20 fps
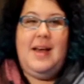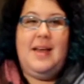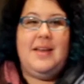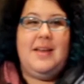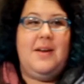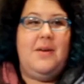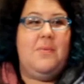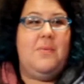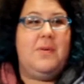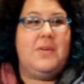
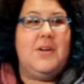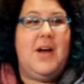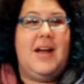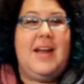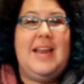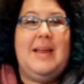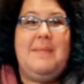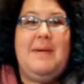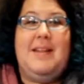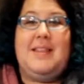we're
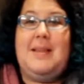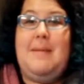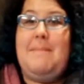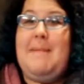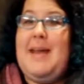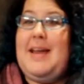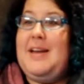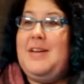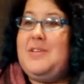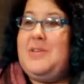talking about the
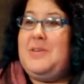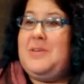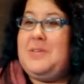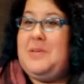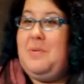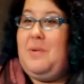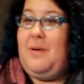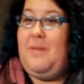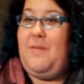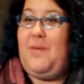managers
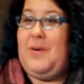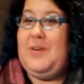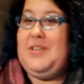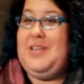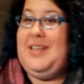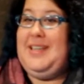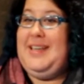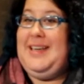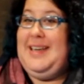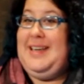who are
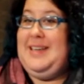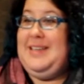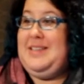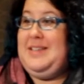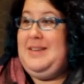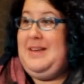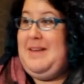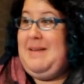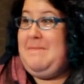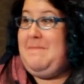unfortunately
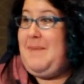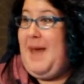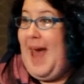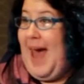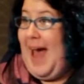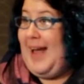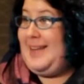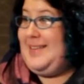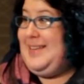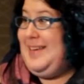
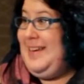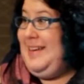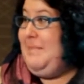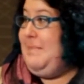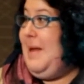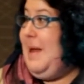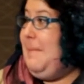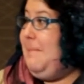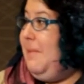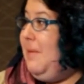impacting
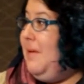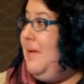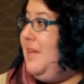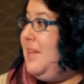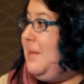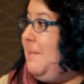people,